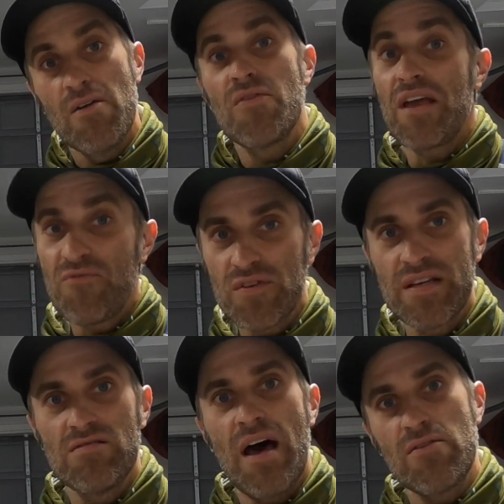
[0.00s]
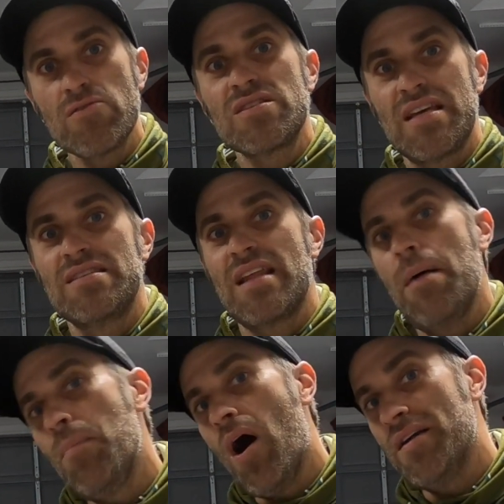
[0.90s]
Thankfully, a lot of those things that I
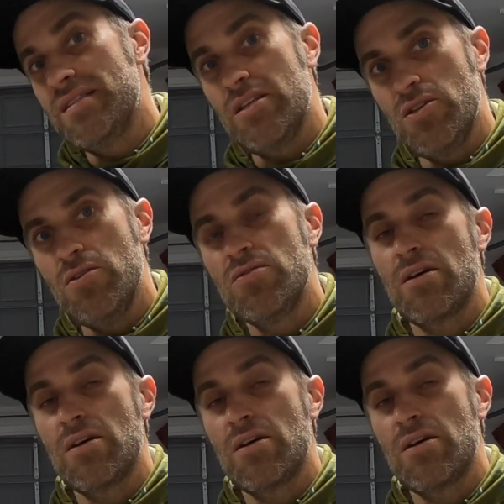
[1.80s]
bought and didn't use,